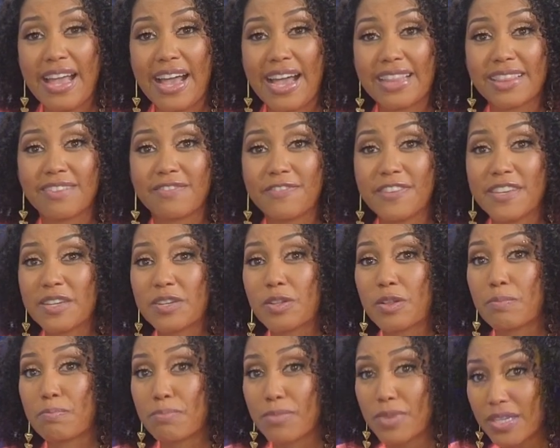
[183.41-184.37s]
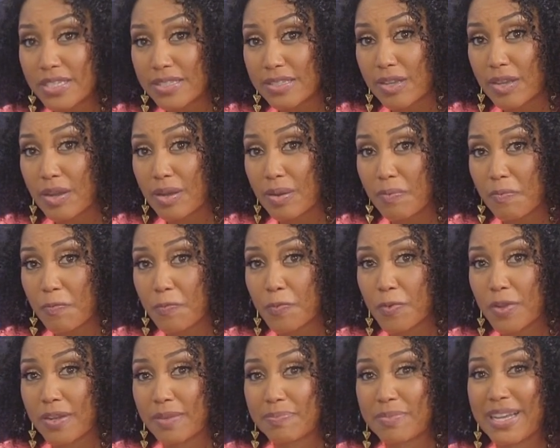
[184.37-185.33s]
And the vehicle must come
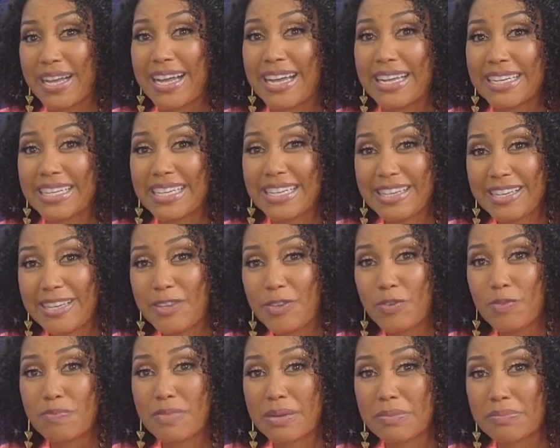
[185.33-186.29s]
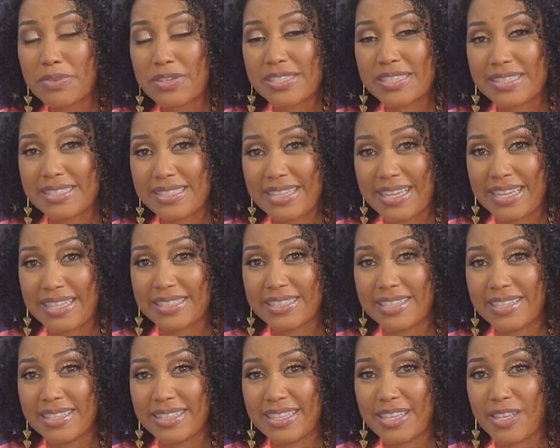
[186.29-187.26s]
from an EU member
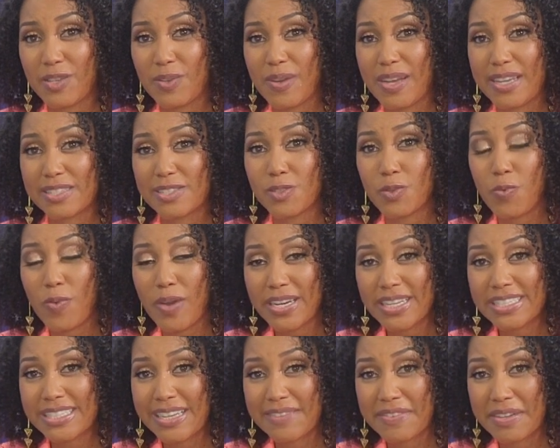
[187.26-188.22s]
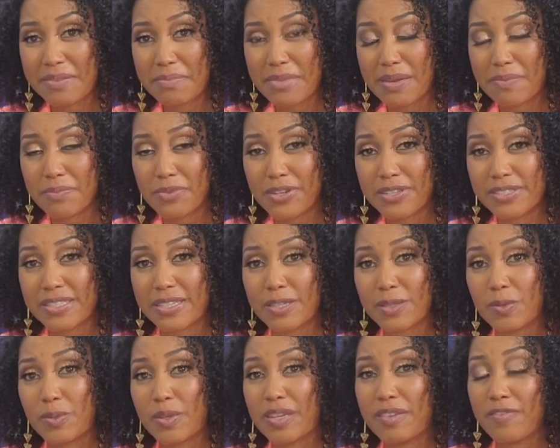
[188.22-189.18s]
state. The EU has 27 members,
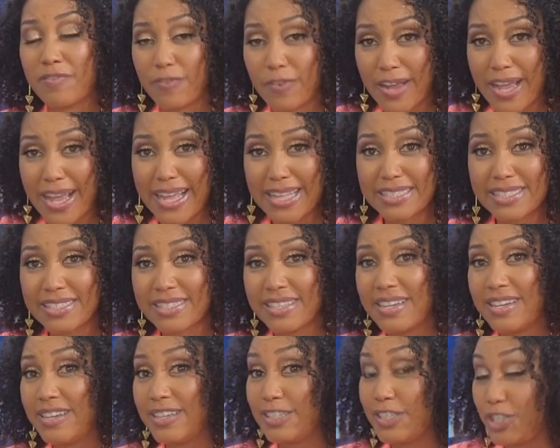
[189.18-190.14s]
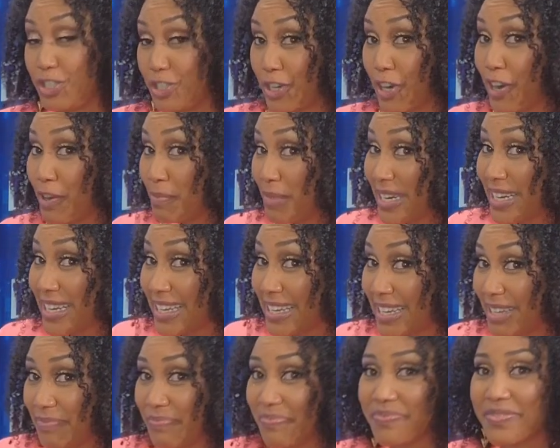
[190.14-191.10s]
including France,
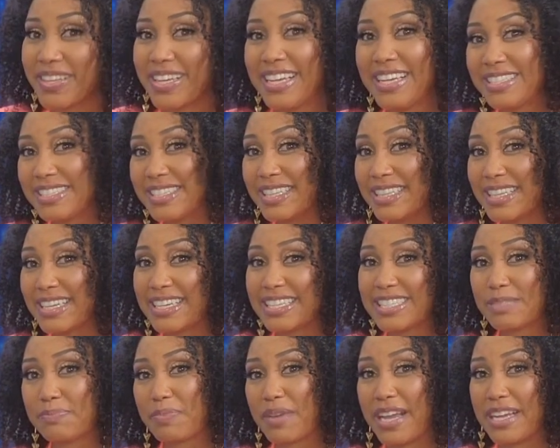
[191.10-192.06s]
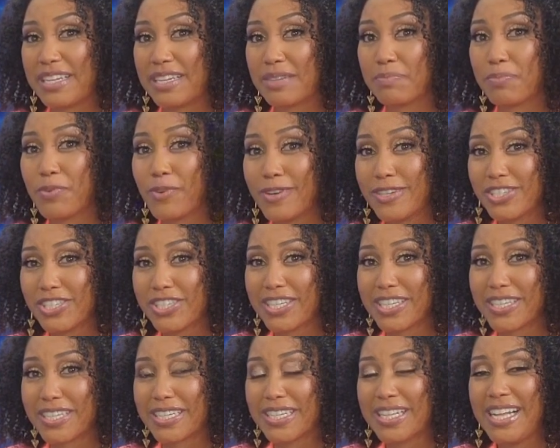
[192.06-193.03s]
Germany, Italy, Spain, and
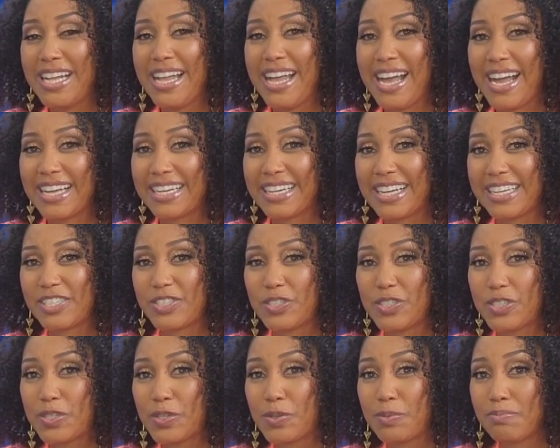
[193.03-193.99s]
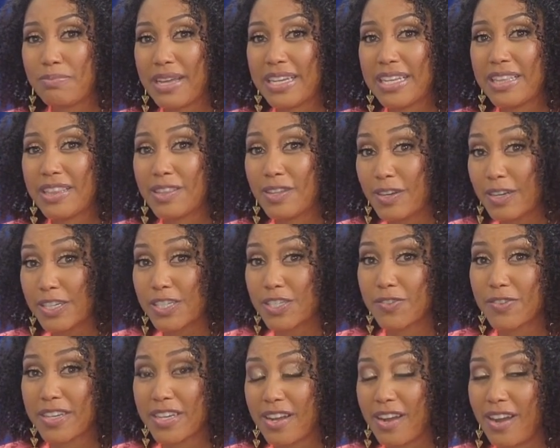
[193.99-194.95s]
Portugal. And as you know, many
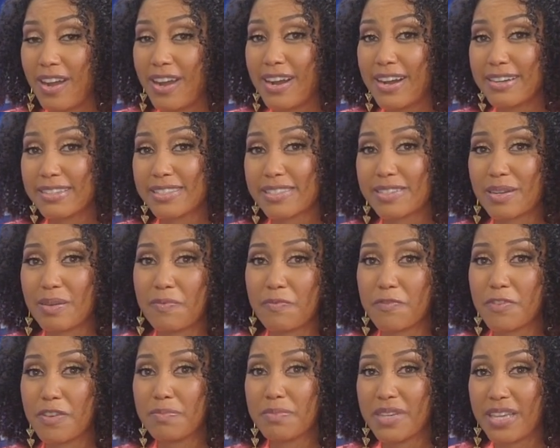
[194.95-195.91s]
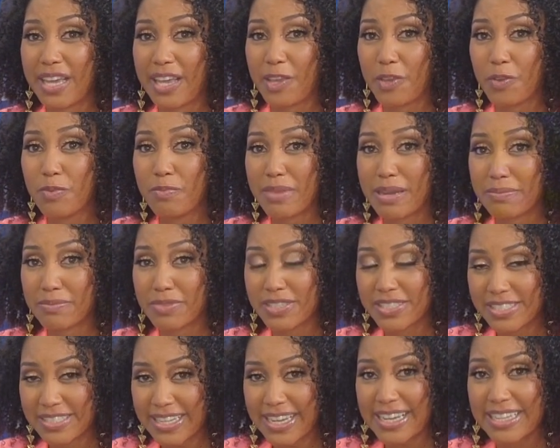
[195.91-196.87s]
luxury cars come from EU member
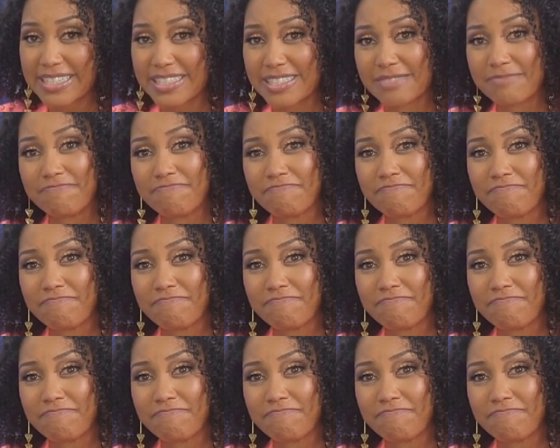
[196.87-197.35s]
states.